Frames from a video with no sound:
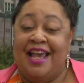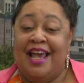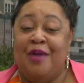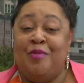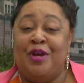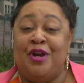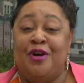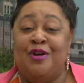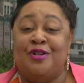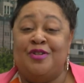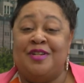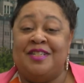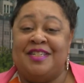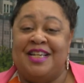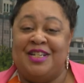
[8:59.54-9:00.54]
and we urge you
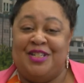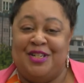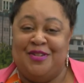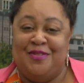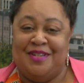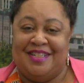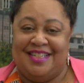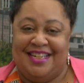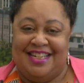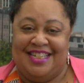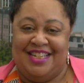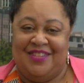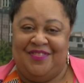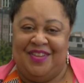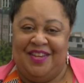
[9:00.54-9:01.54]
to stay tuned to
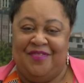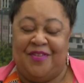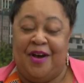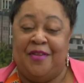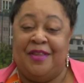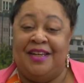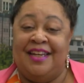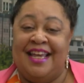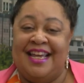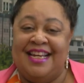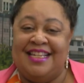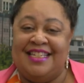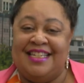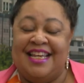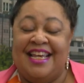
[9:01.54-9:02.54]
CityTV for all the
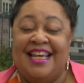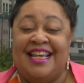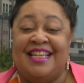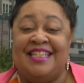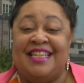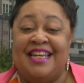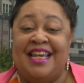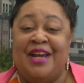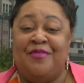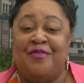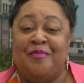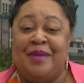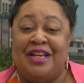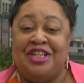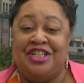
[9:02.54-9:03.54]
latest in city
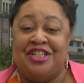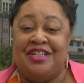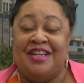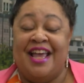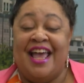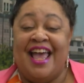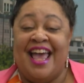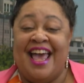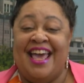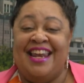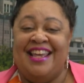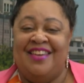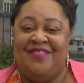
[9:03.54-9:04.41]
information and